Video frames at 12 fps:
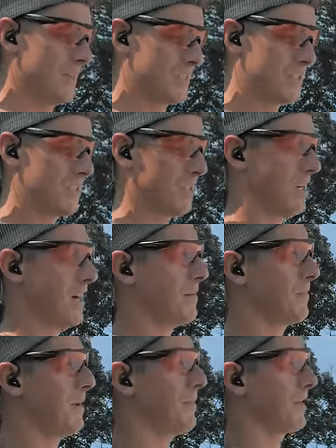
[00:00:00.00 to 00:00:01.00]
it
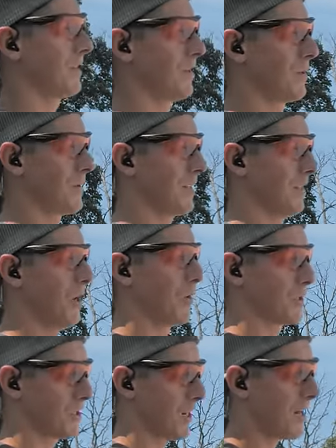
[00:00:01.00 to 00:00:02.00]
shot maybe a little bit
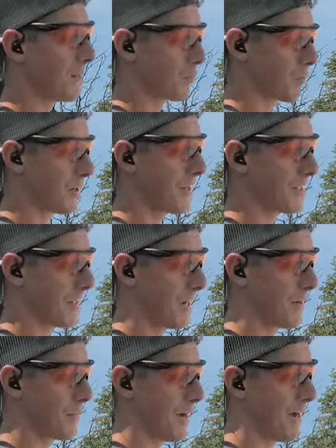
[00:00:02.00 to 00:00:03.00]
low. It shot a pretty
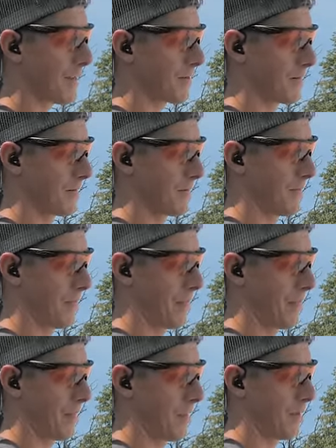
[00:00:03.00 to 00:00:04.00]
tight pattern.
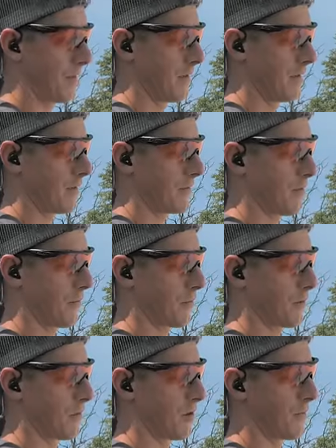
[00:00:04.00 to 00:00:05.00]
So if
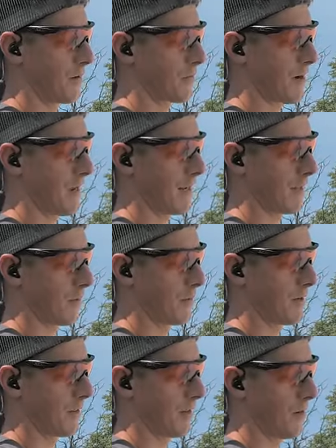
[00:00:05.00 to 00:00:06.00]
we're a little bit right, a little
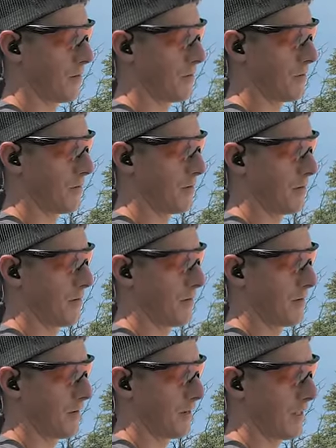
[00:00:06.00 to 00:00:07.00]
bit low,
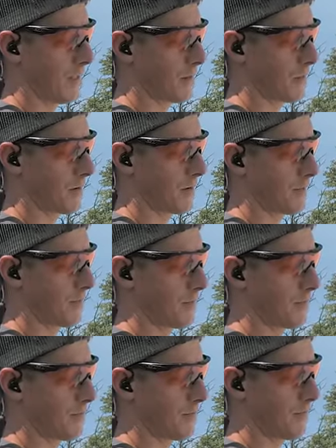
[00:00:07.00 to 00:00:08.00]
I think we're,
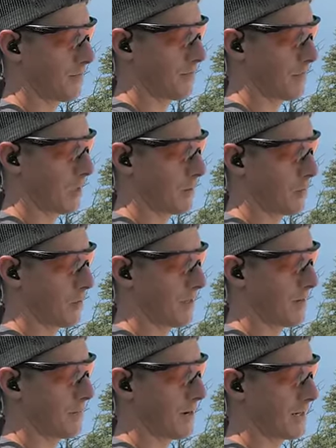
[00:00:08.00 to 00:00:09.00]
our point
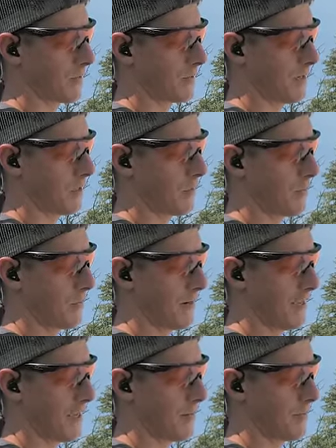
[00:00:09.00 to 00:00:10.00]
of impact was here,
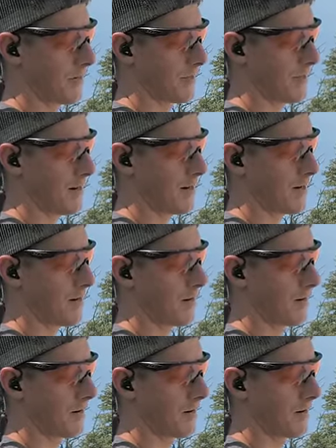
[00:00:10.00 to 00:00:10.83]
point of aim was there.